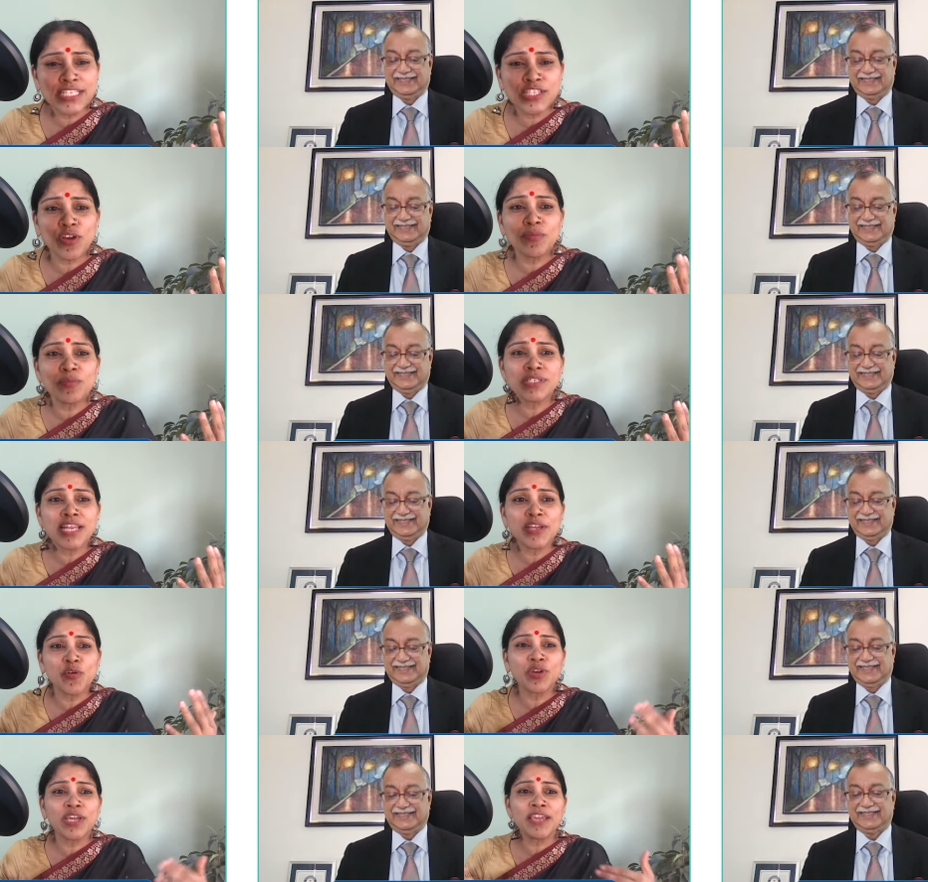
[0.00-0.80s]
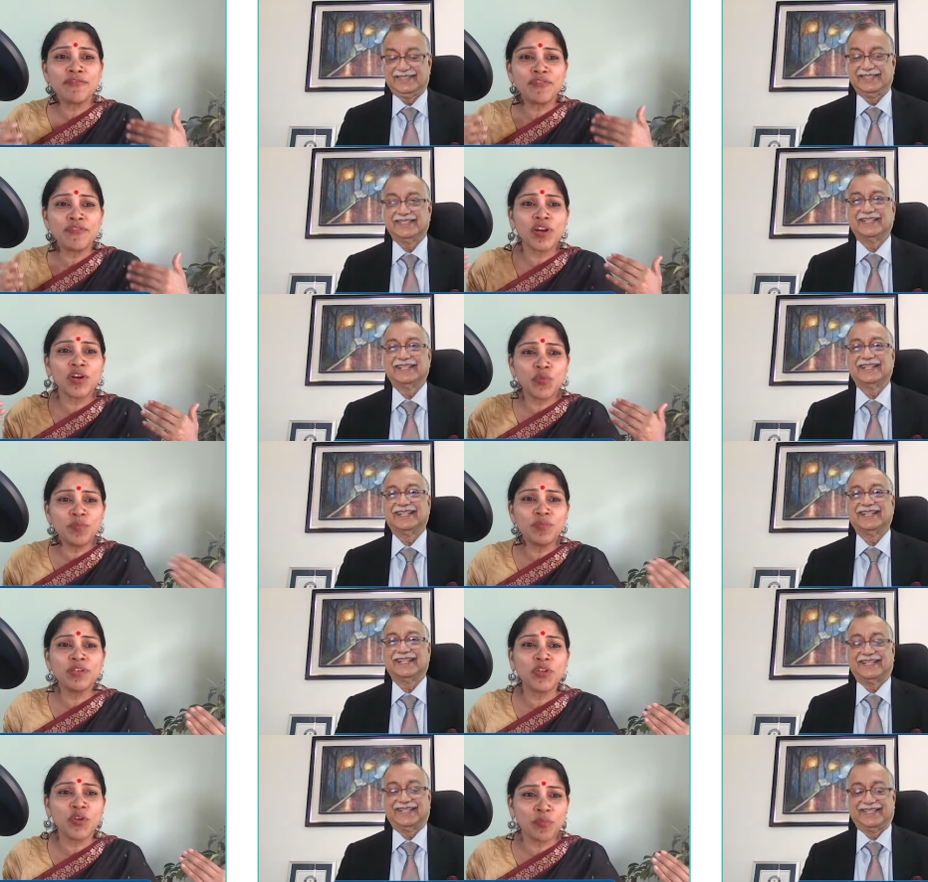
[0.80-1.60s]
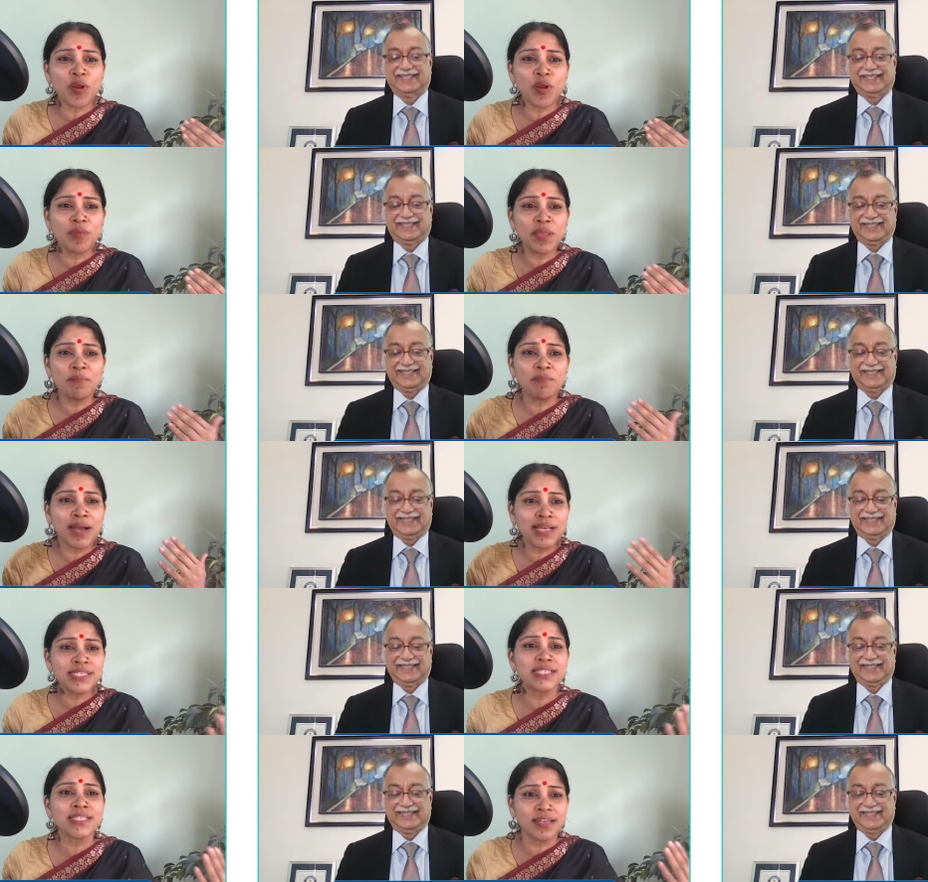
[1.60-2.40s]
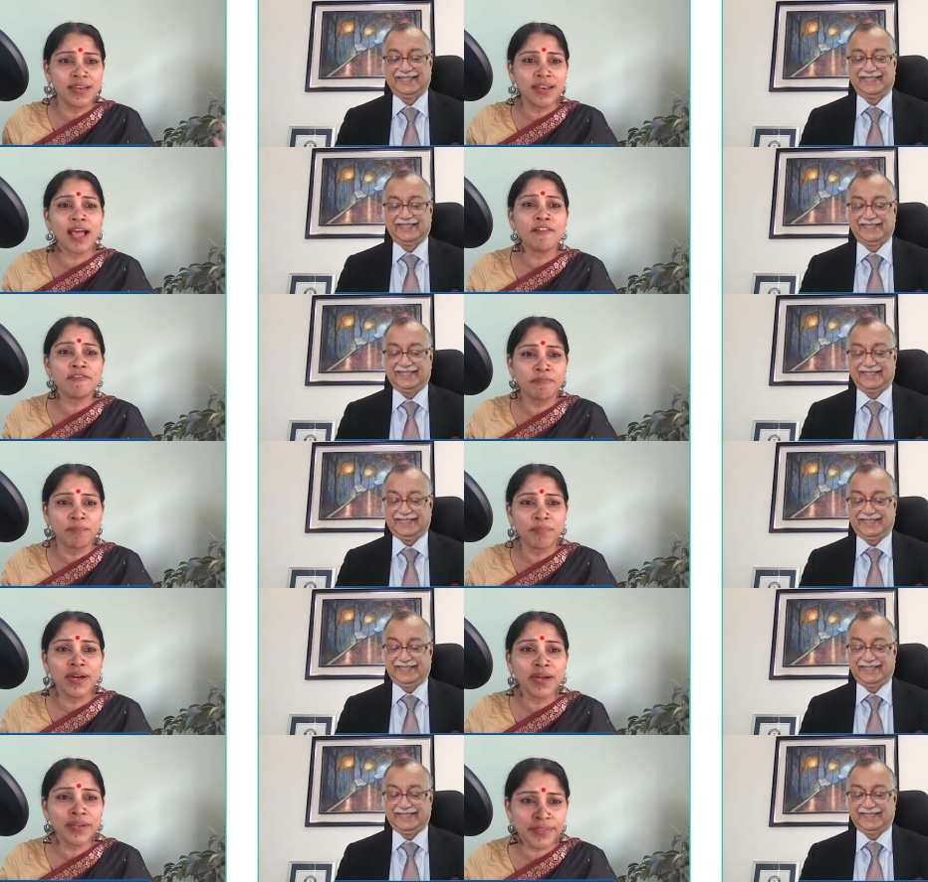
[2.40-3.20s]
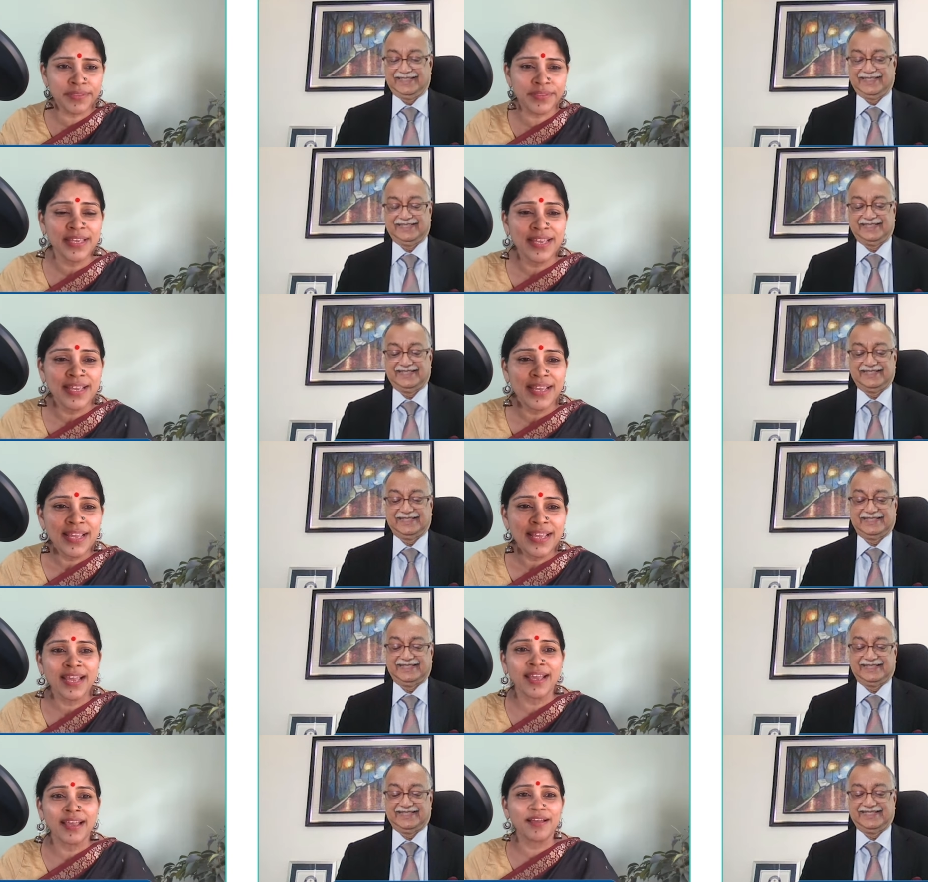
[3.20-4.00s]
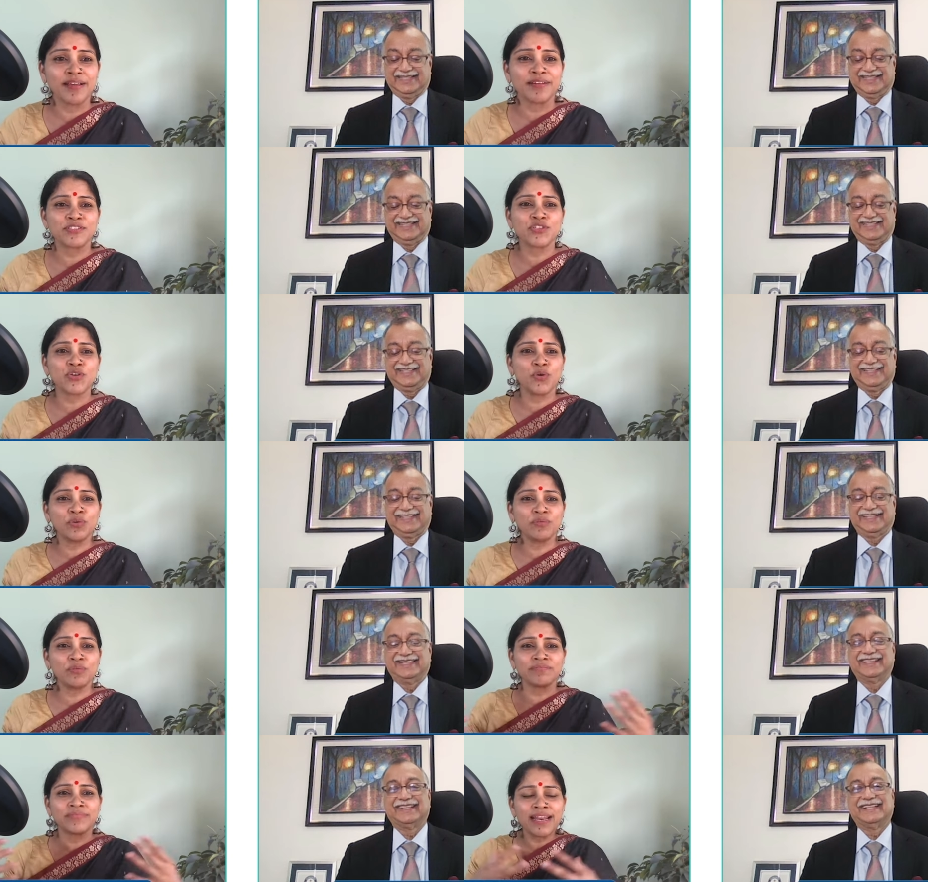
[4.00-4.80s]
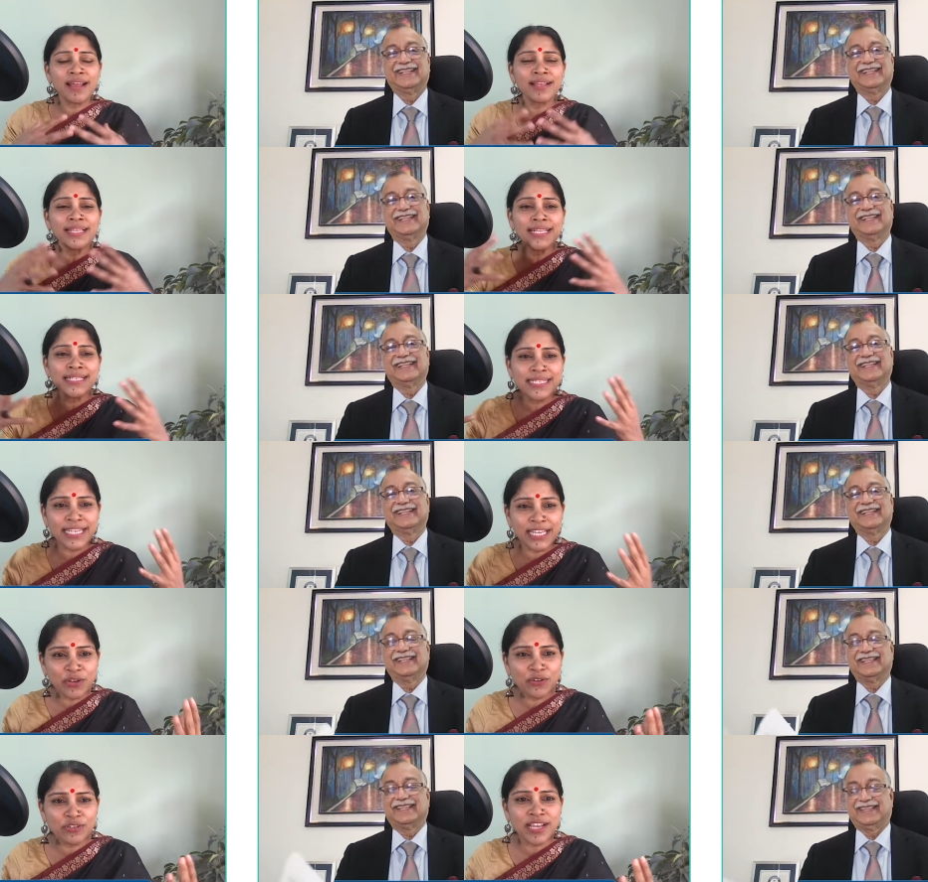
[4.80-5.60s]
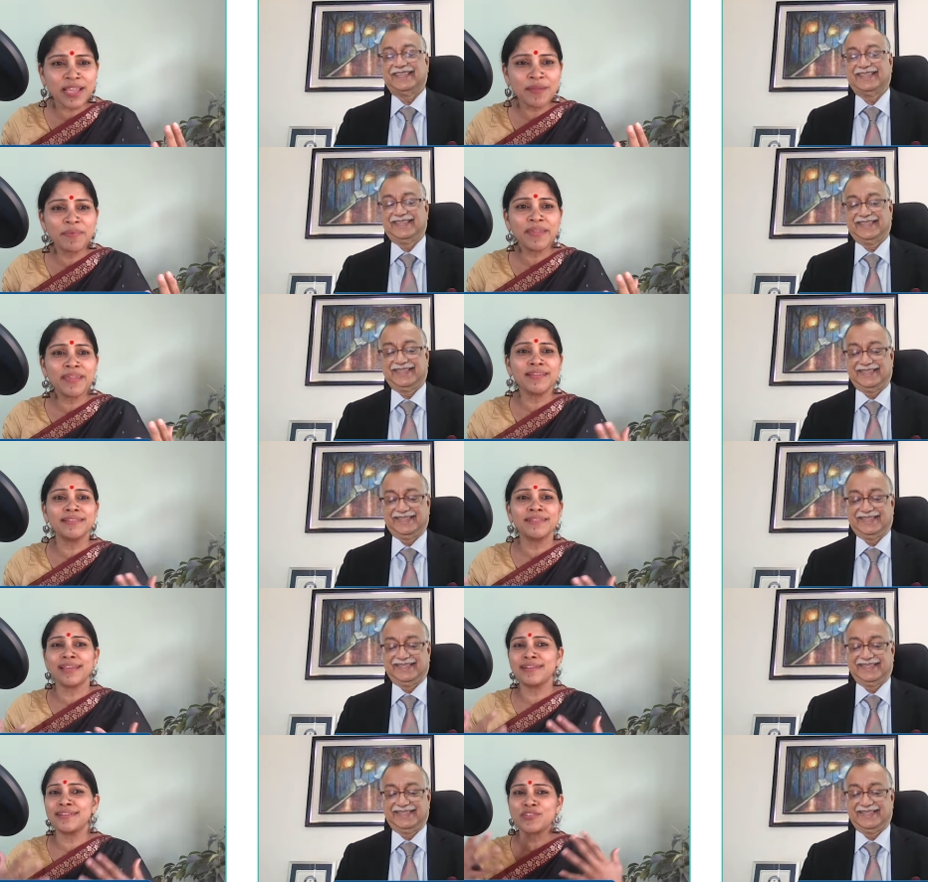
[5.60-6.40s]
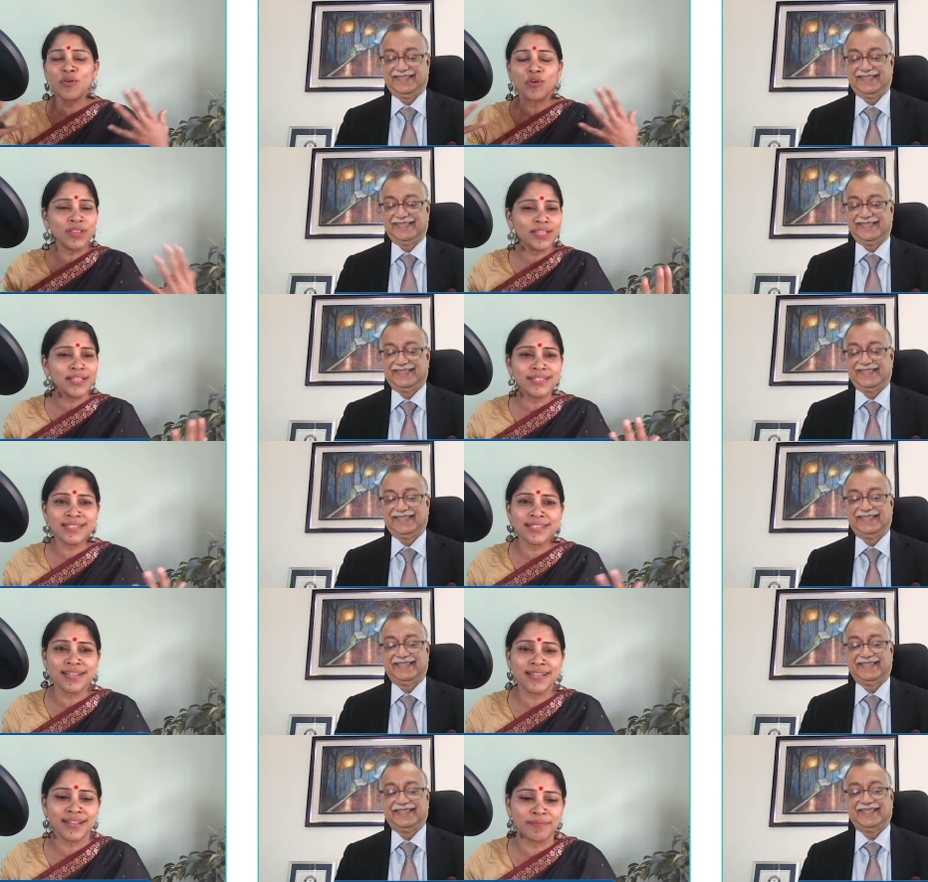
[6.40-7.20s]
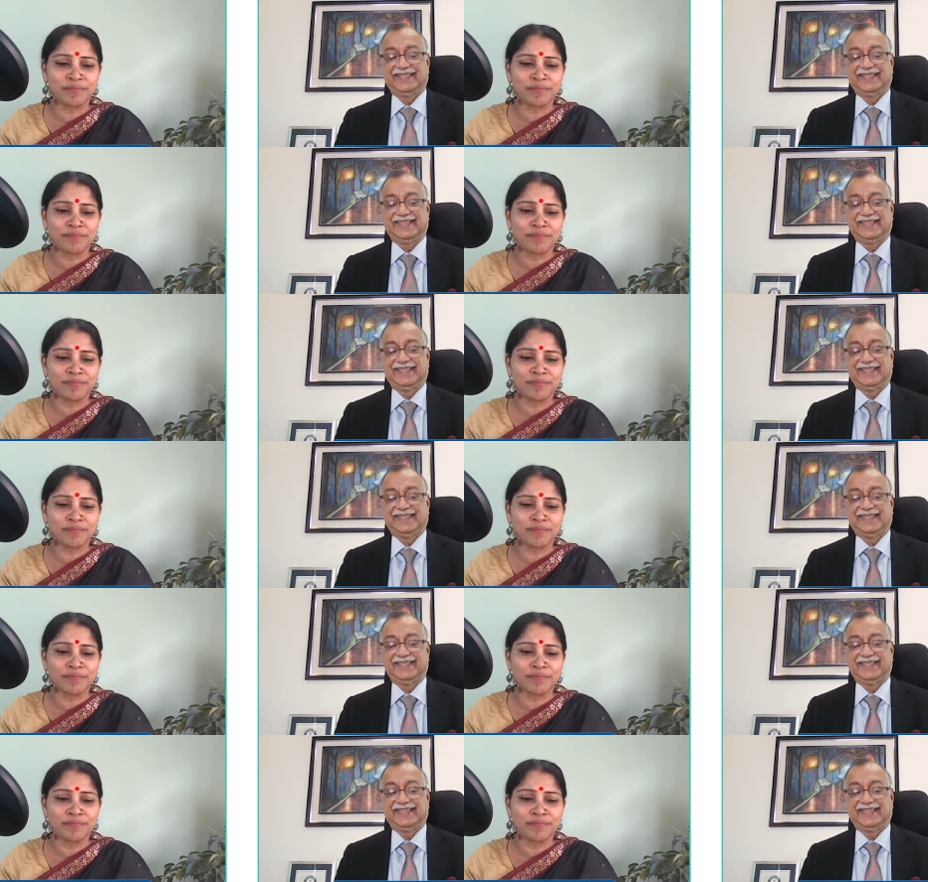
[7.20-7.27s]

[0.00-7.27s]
Speaker 1: It's almost like okay, if you're a woman, you probably must love birth uh, so there are these stereotyping. There is all this. Uh,